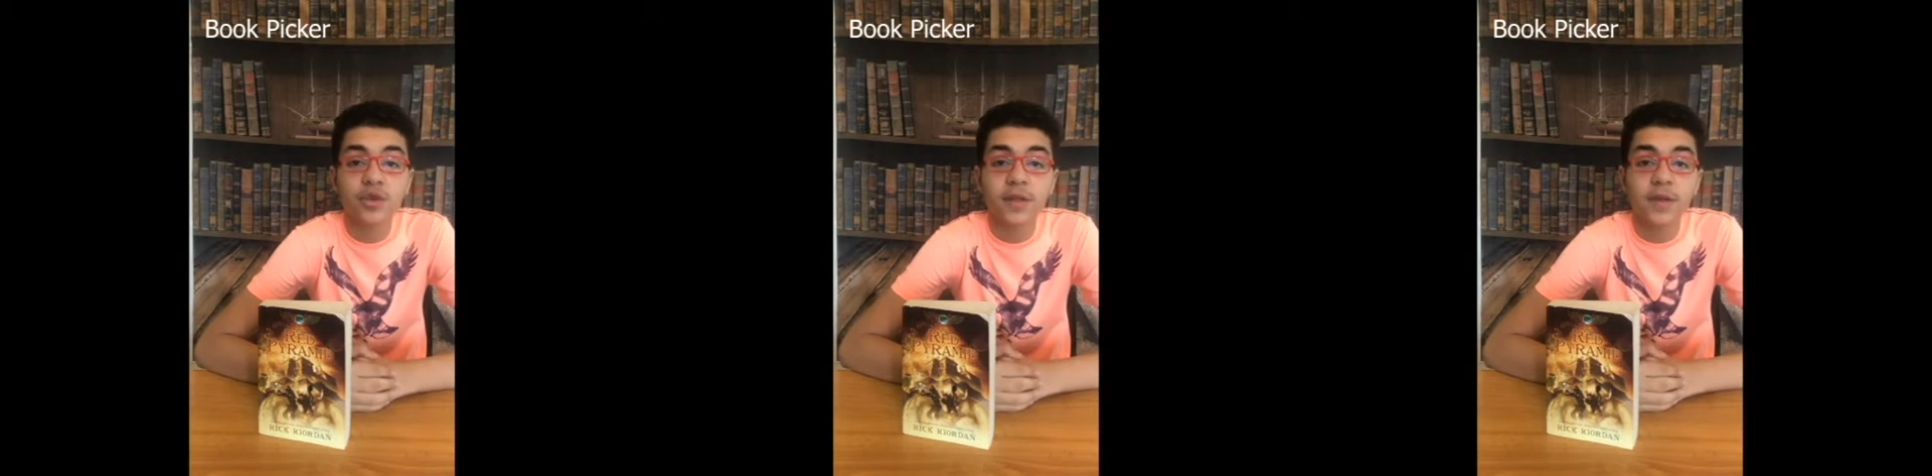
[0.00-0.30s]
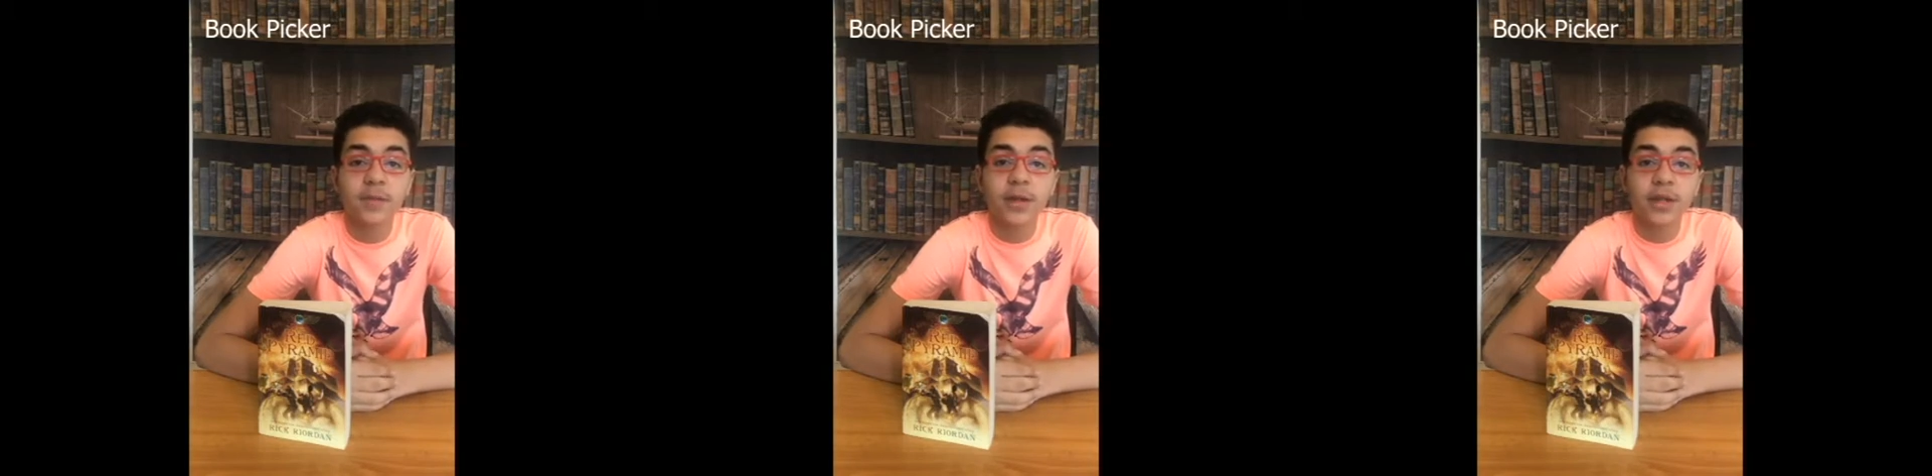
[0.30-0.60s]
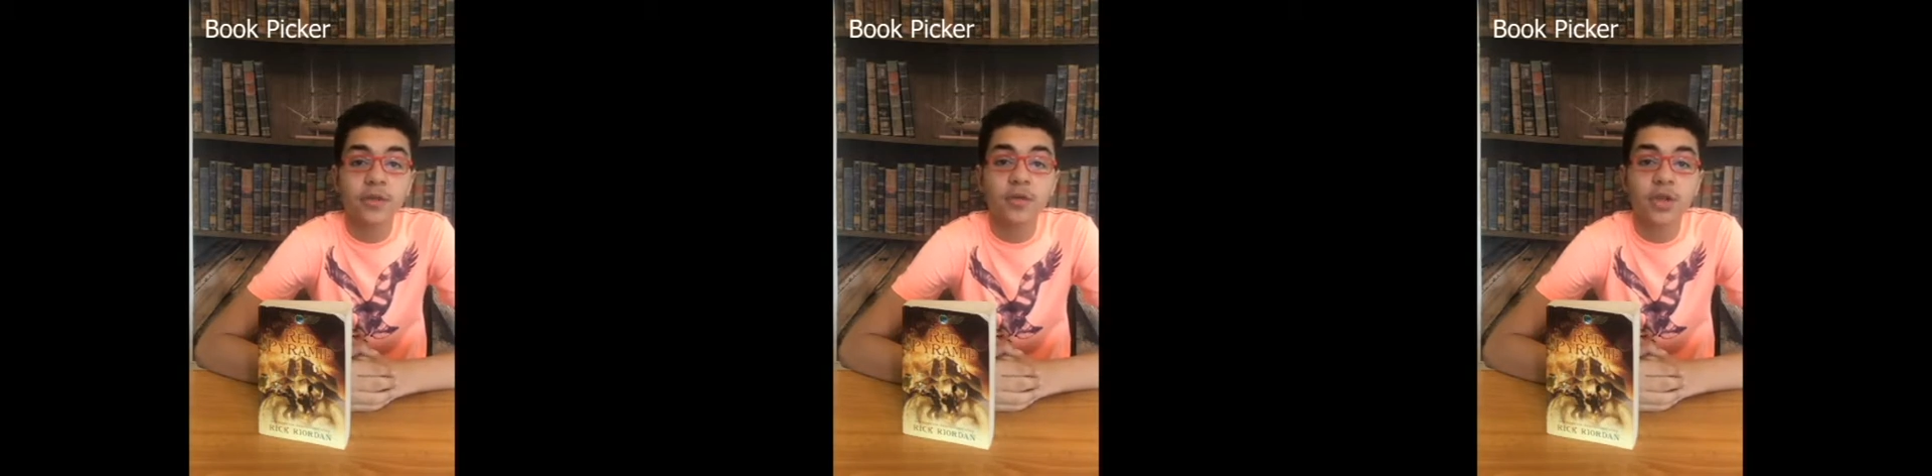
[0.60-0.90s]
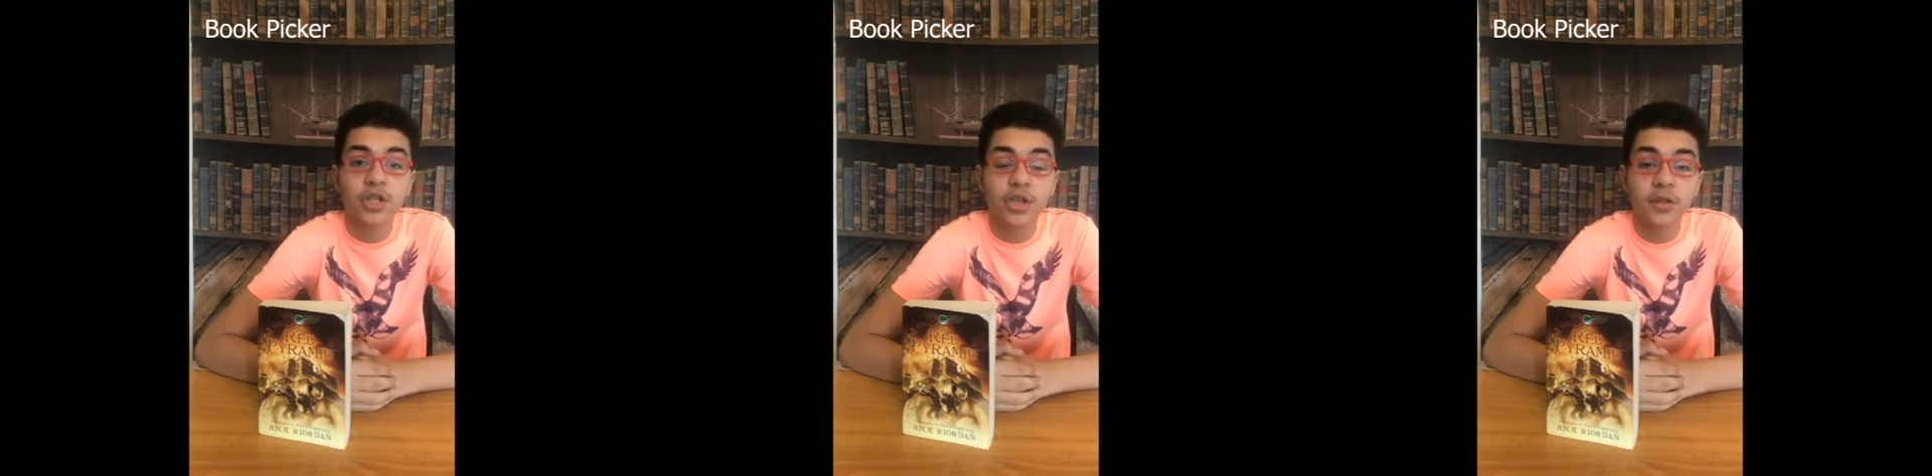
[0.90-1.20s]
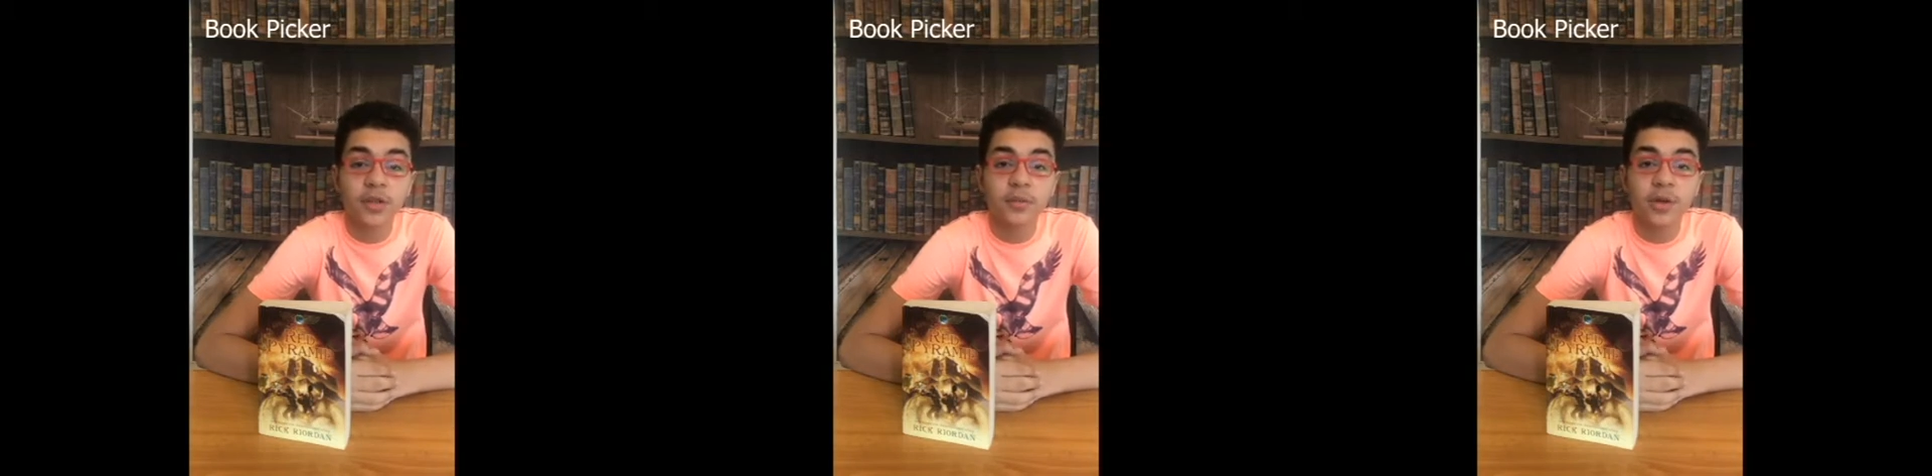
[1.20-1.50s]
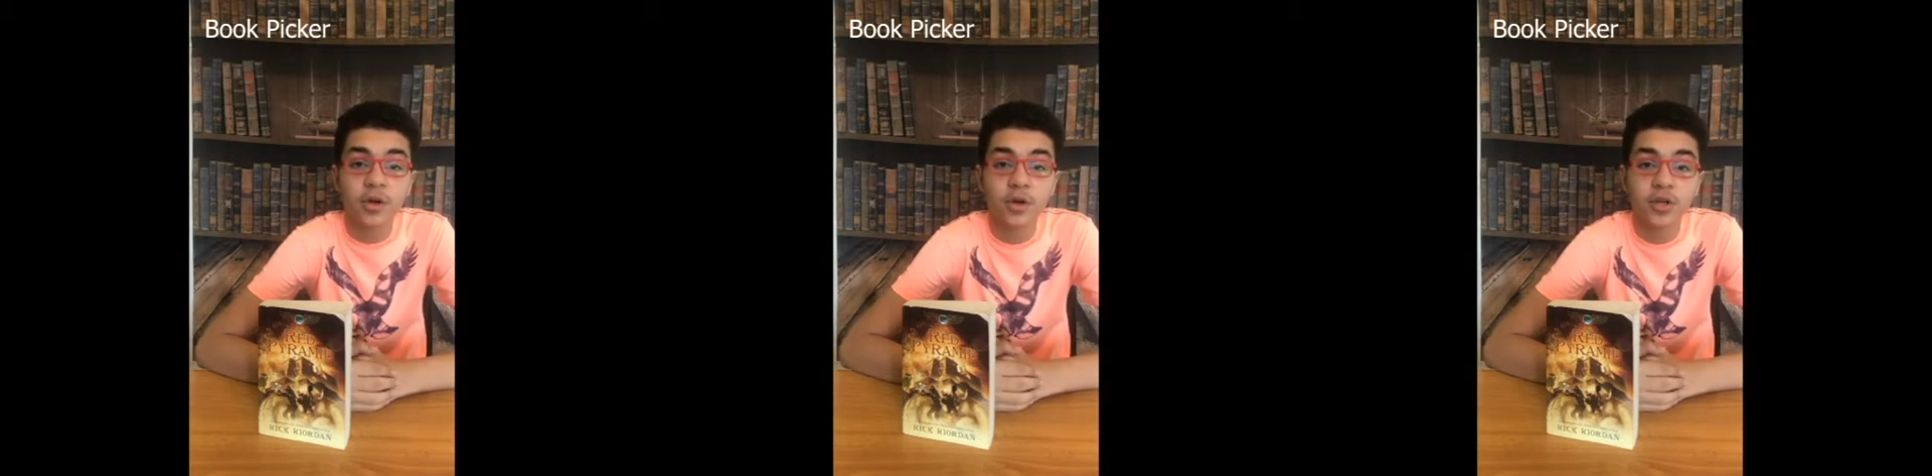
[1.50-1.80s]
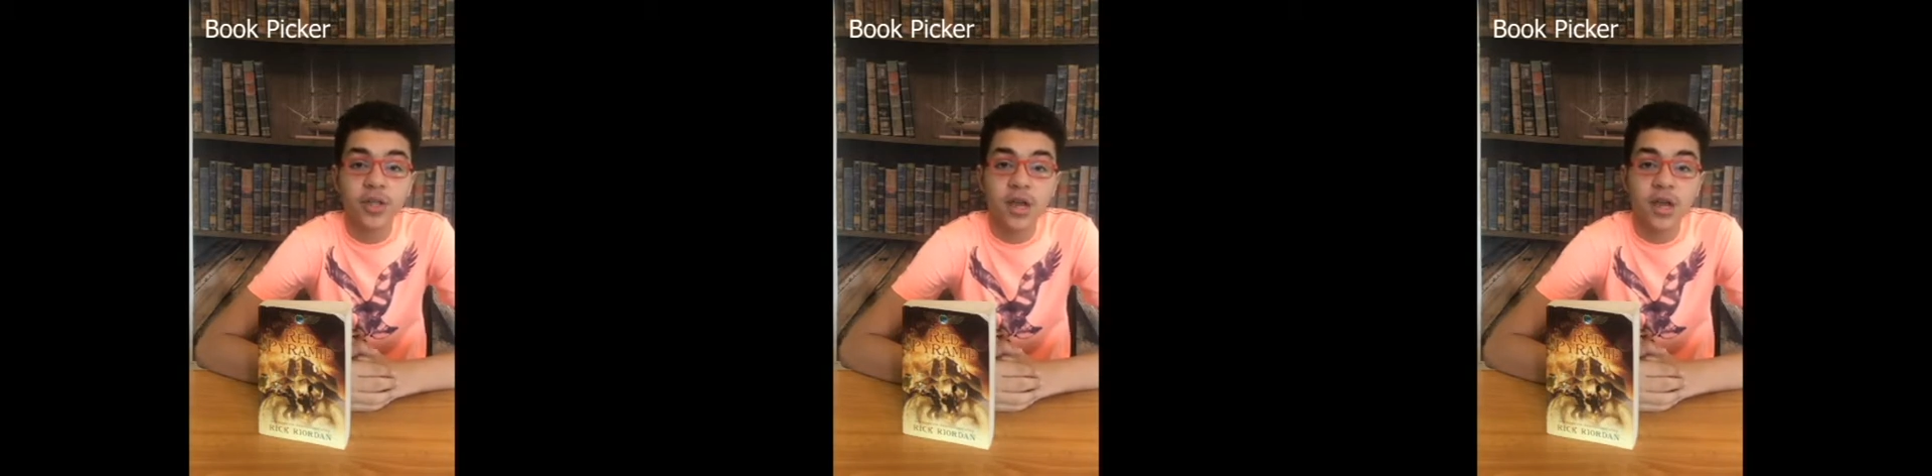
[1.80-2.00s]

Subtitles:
they barely know each other because